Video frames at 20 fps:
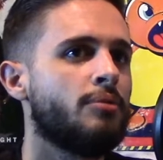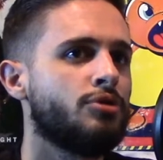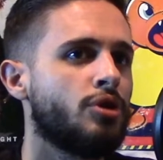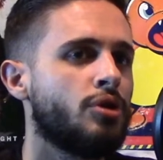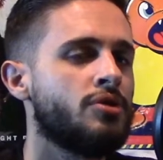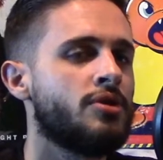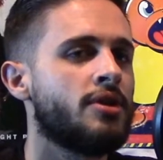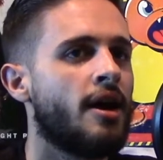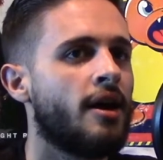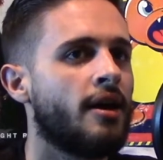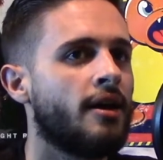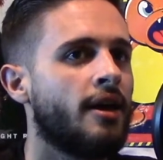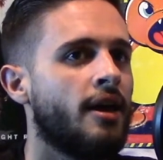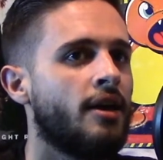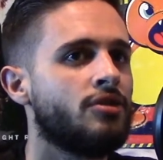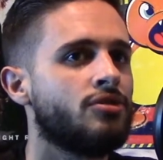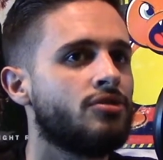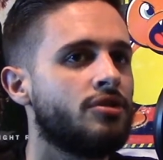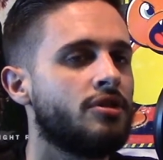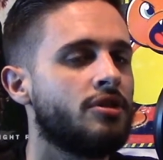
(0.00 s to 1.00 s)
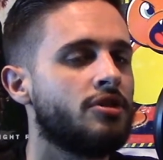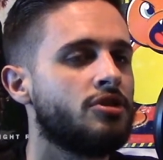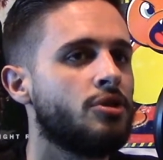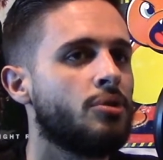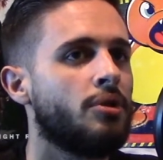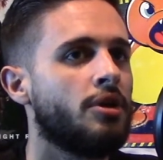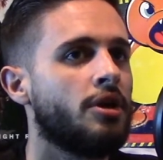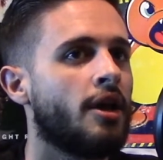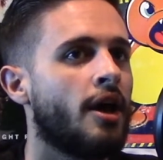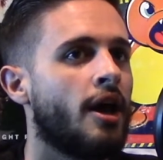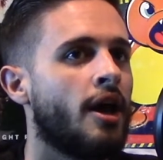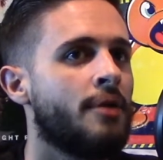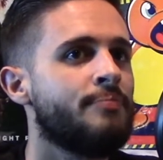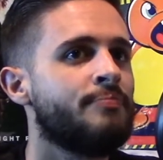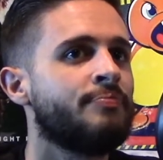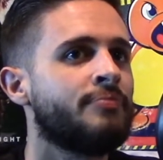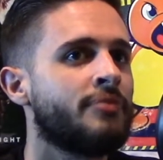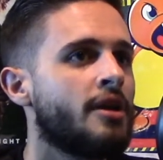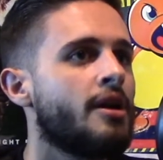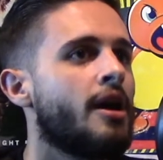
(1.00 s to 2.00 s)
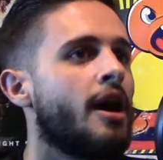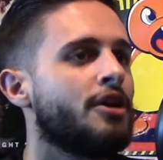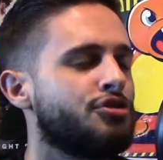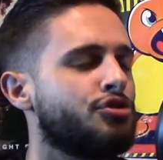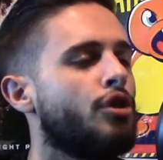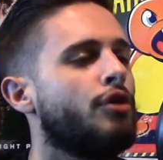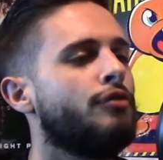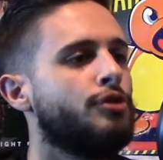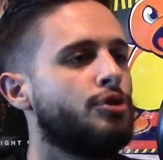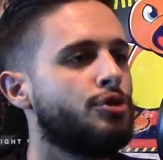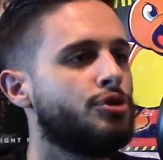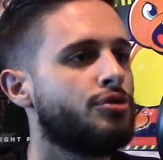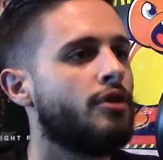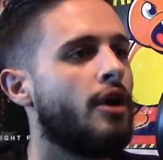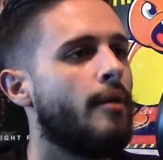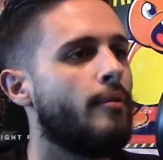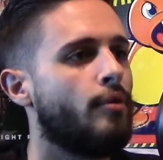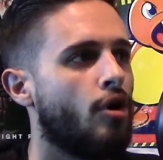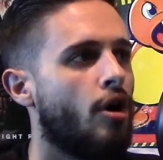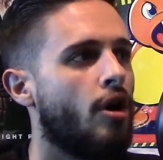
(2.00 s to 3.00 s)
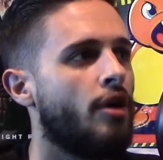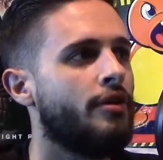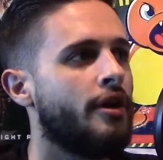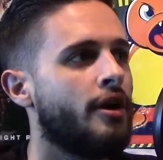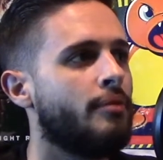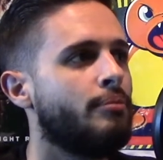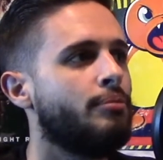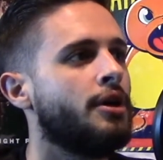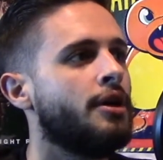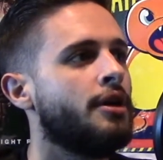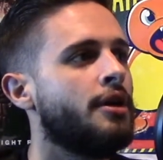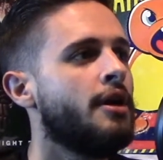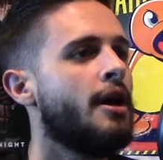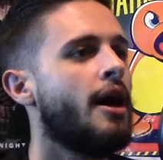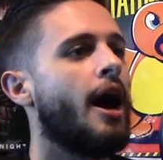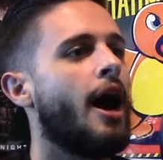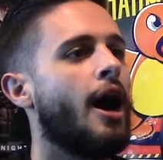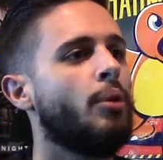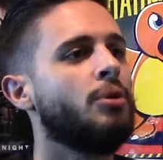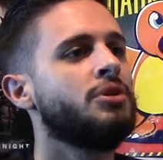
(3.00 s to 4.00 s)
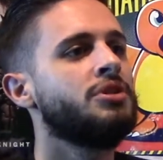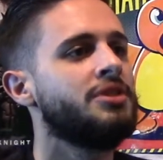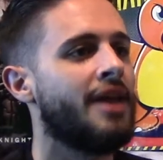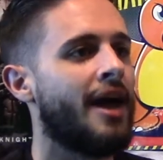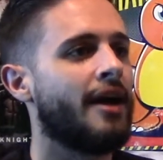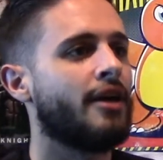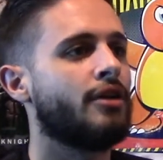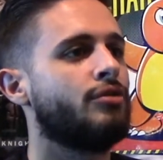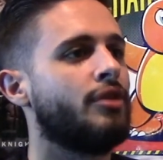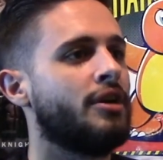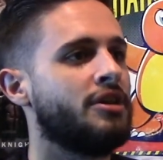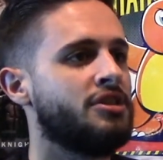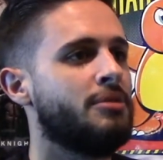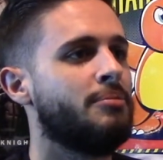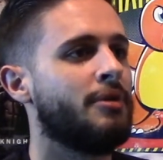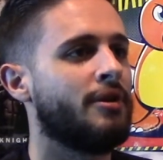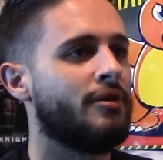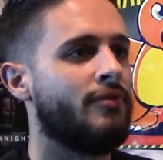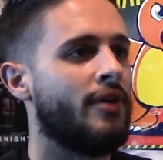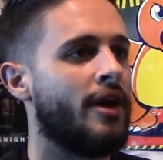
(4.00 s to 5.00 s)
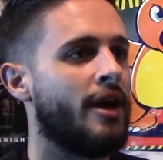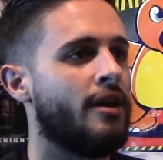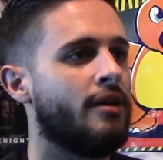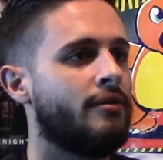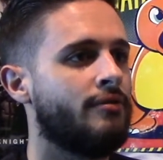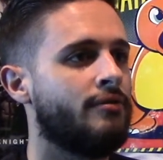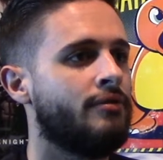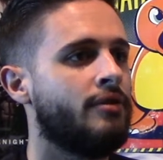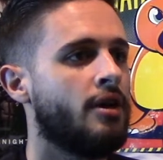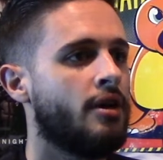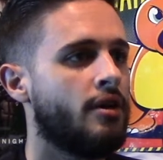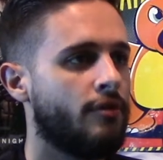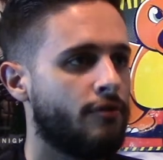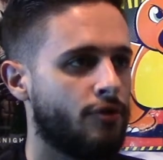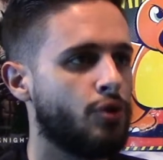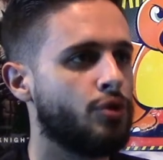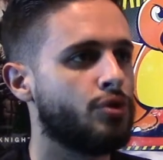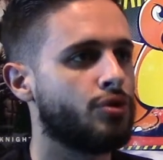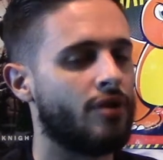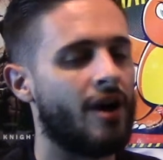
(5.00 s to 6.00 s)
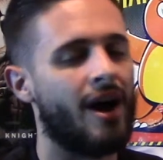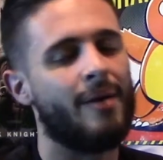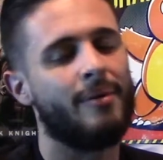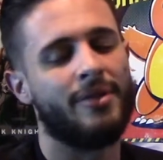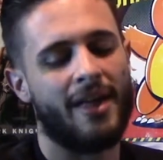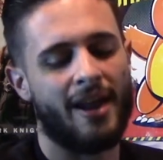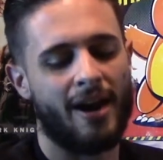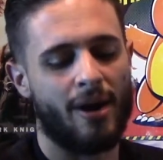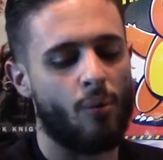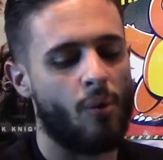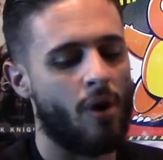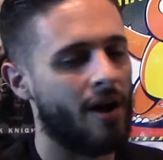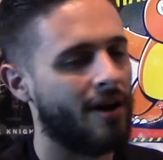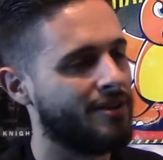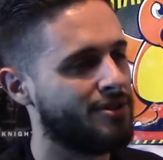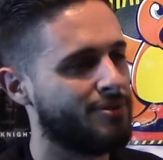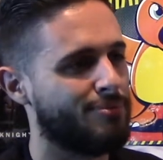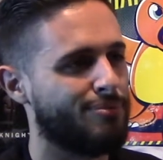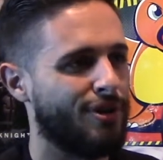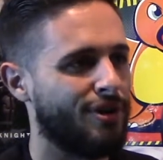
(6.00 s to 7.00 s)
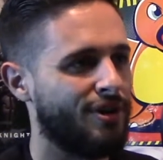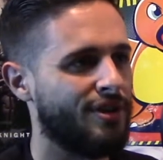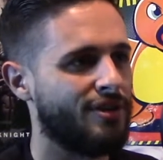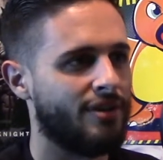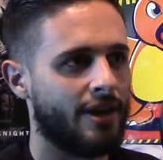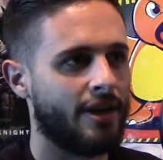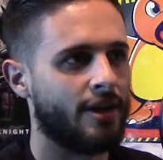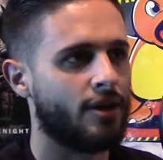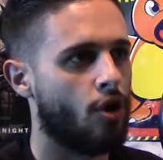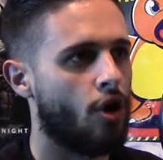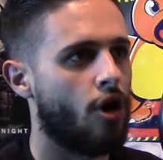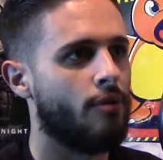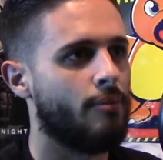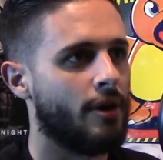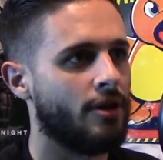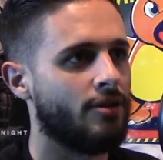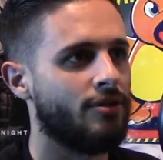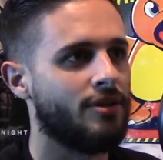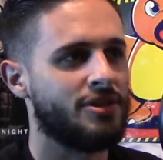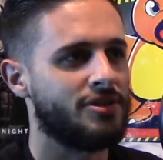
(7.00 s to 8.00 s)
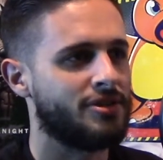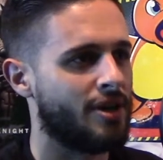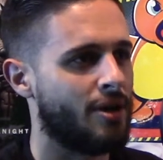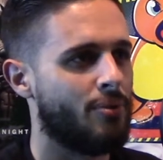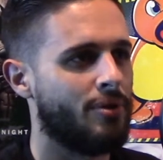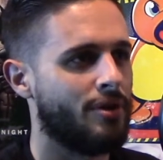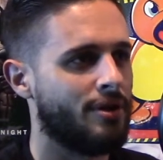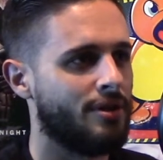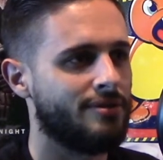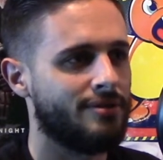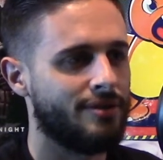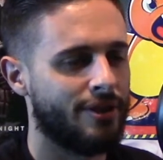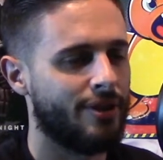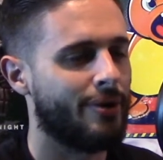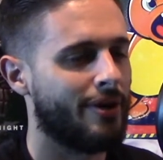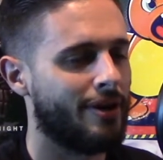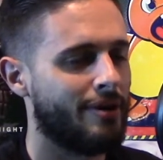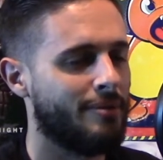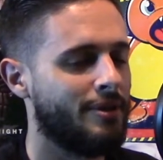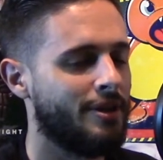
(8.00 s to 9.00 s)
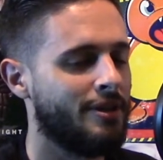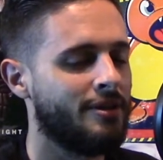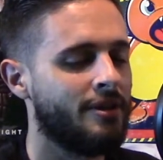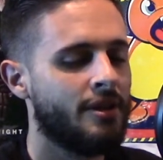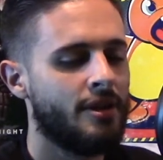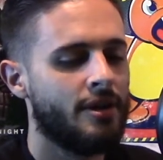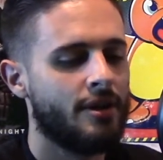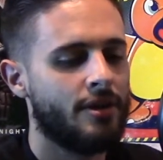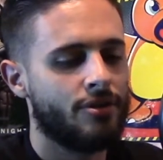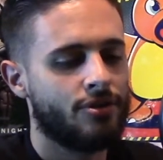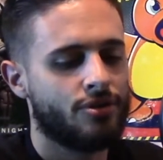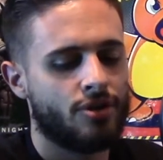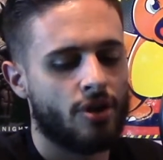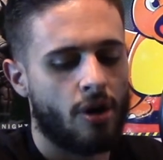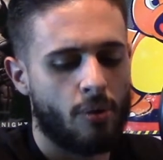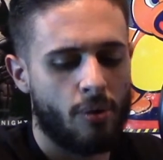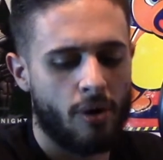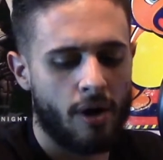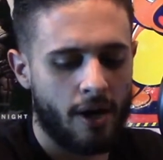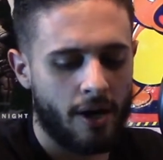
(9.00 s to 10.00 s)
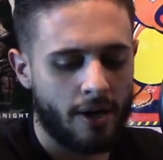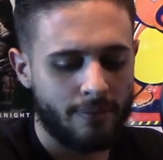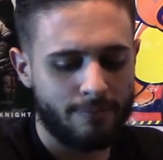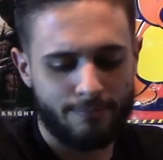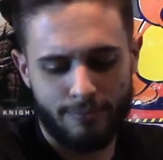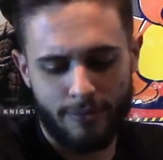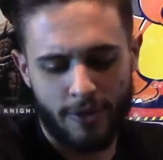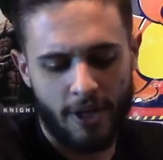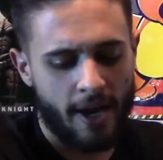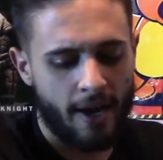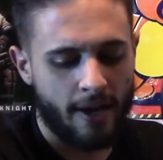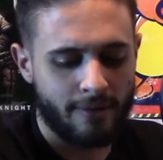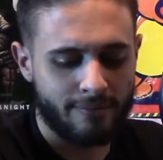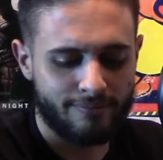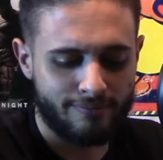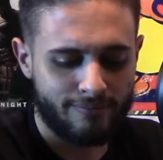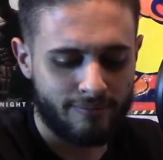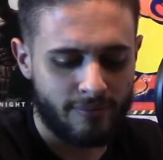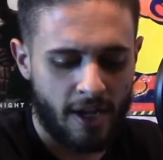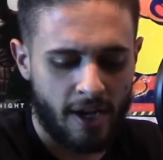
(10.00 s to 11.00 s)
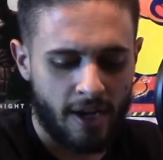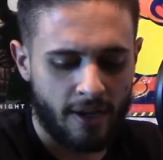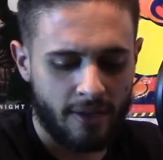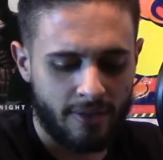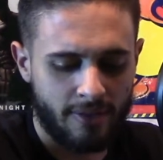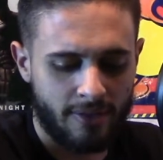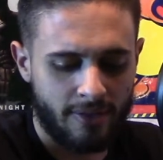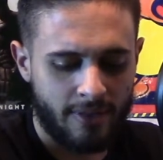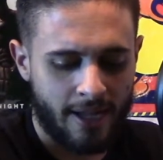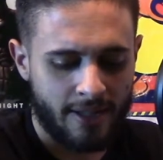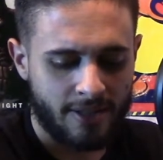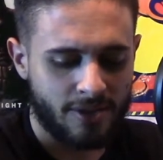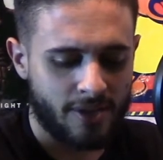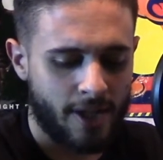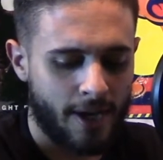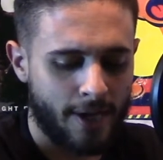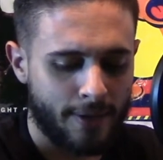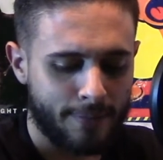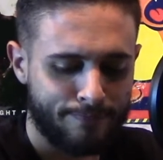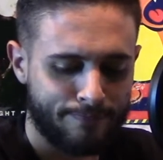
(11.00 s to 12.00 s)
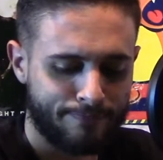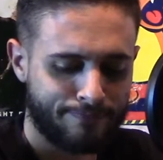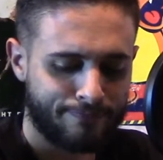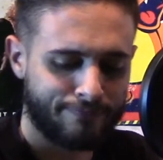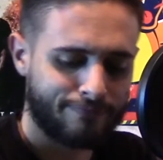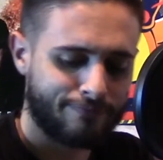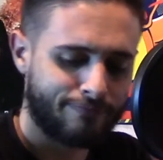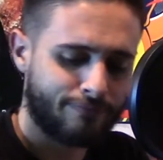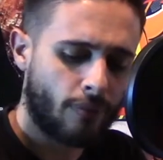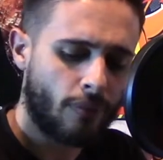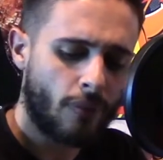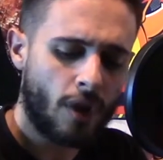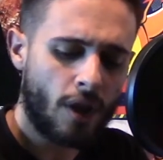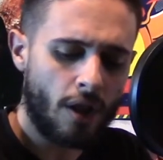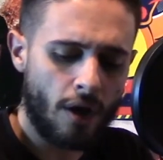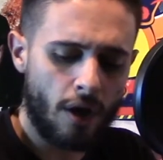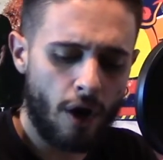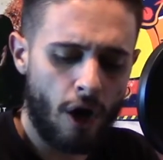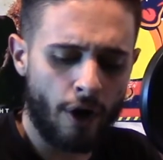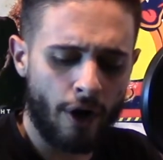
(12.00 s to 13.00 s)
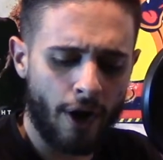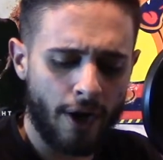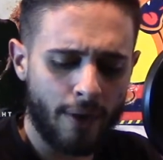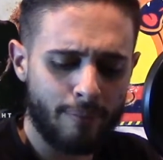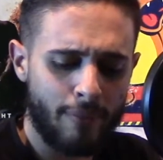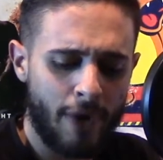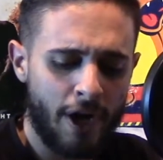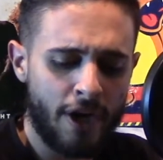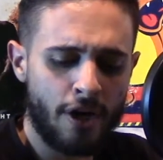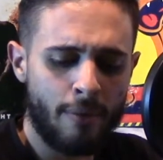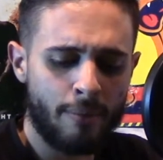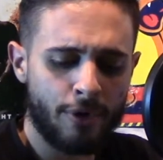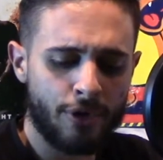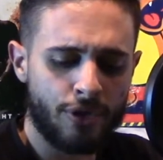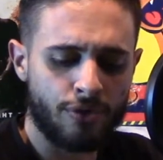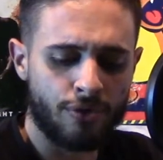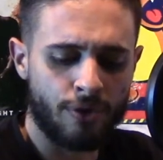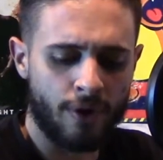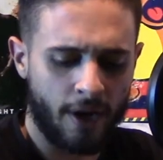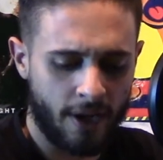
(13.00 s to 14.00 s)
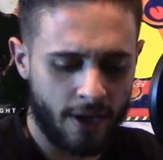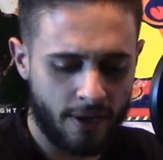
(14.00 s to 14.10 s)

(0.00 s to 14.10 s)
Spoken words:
that got canceled and see what you get. I saw Futurama on there, but I wasn't that crazy big fan of Futurama that I wanted to put it, like, on my list. I wouldn't, you know what I mean? So, yeah, that's that. All right, my number 3